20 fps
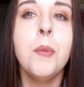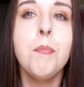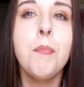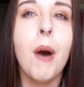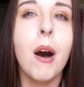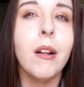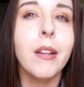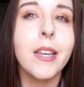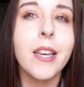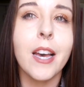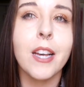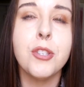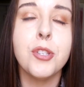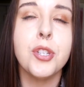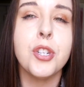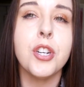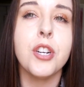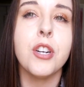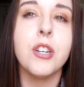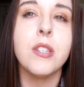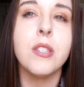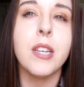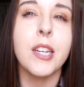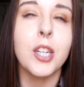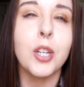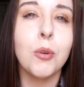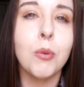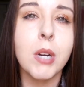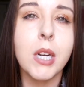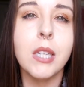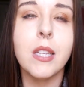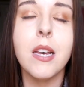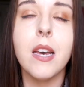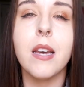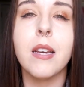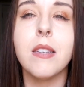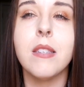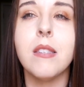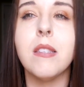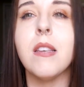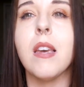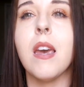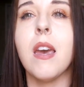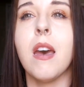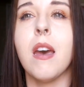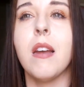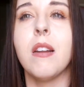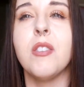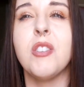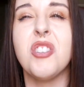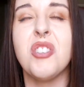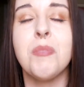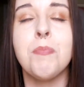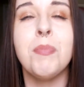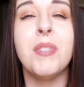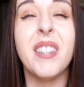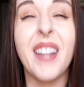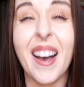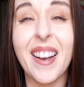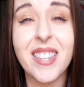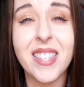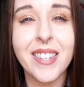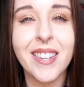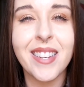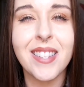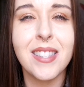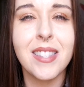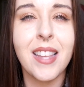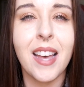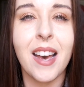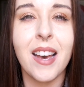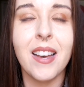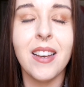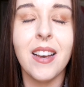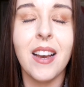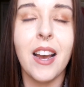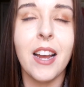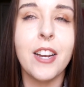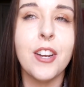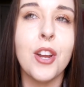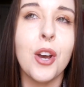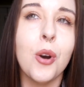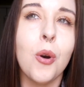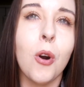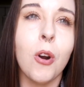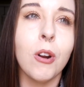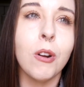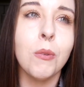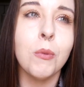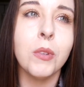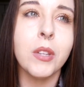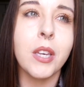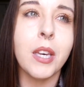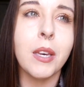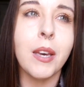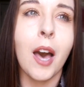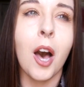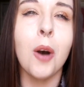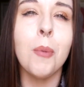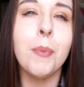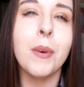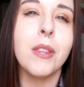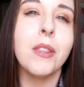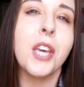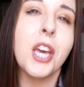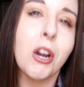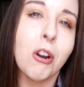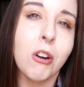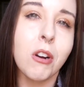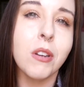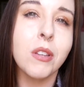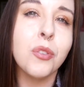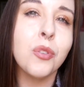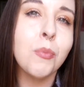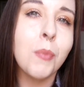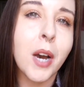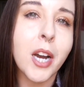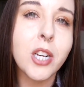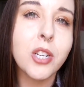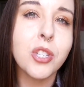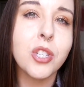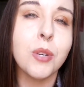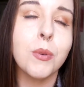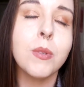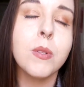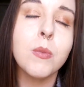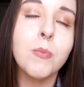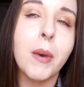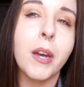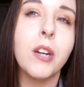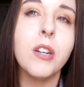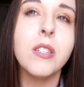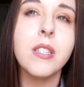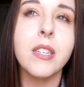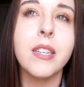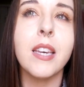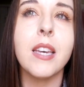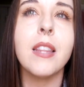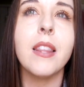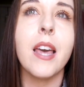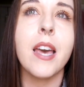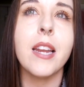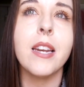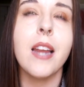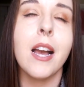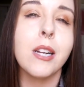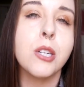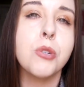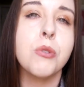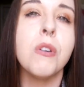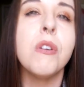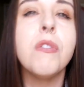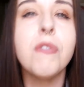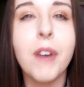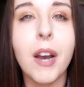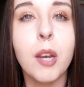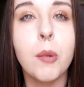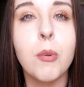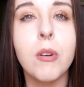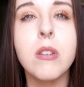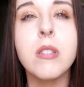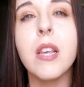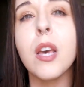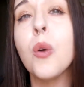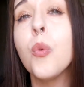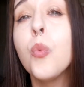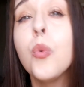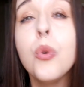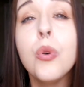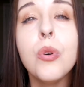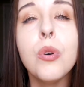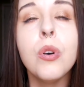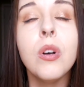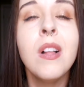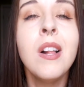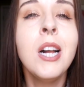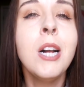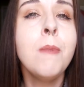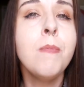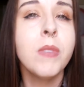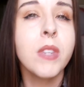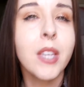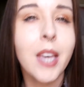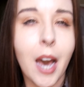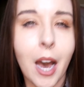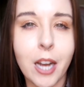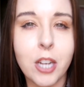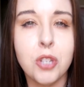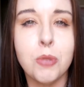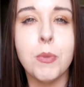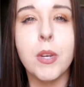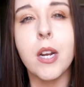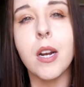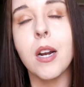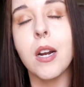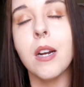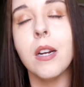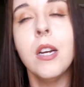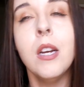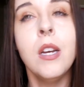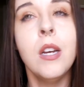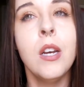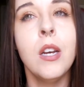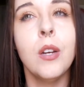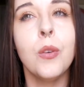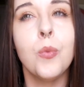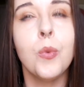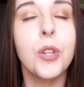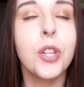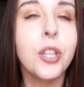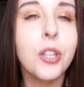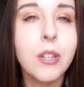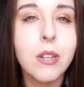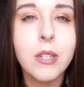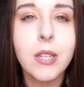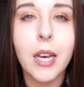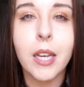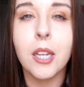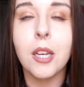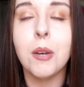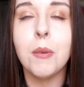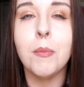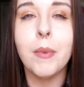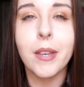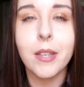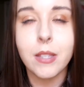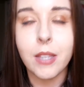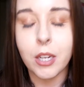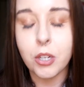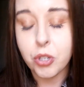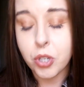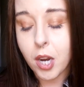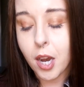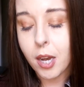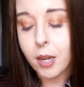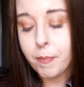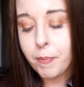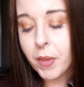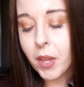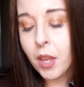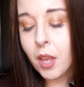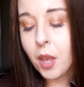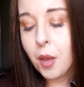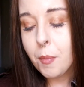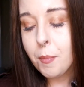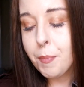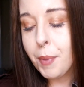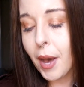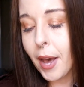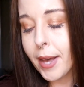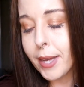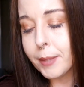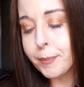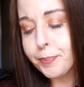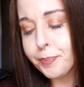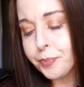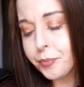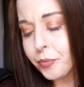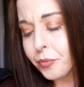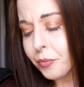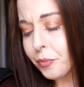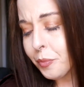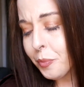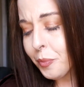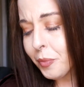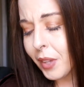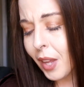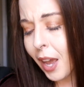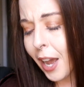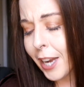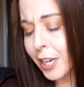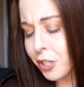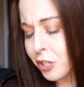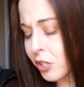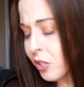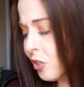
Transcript: polyesters and acrylics and just plastics that I know aren't really helping the earth much. So it's better to get like natural fibers like wool, cashmere, really good denim, etc. But I